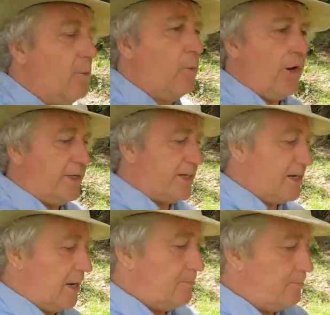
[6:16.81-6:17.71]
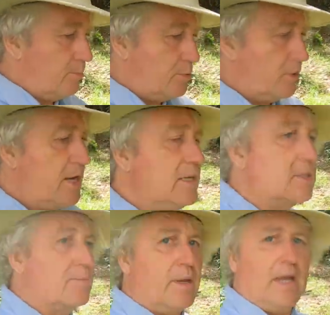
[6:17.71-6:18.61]
Which
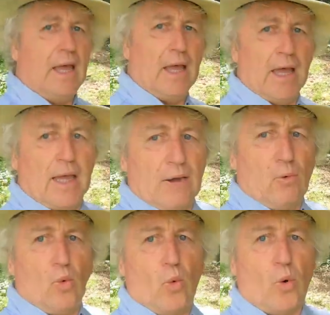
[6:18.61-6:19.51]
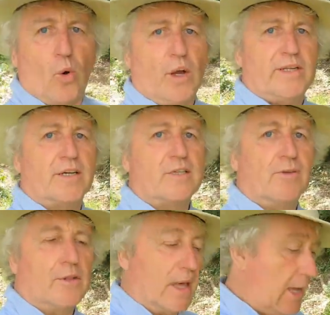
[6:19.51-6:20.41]
brings me... Ooh, quite a nice
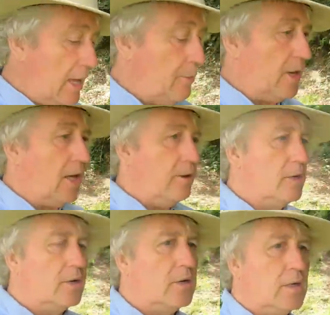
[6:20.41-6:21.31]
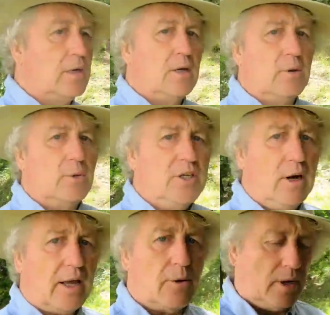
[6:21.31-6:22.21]
view there. Here we go. Would you
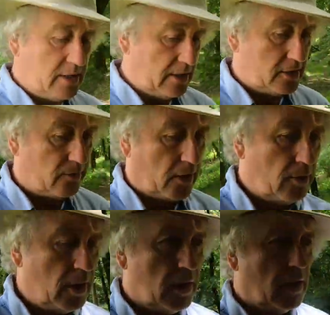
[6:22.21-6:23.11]
like quite a nice view?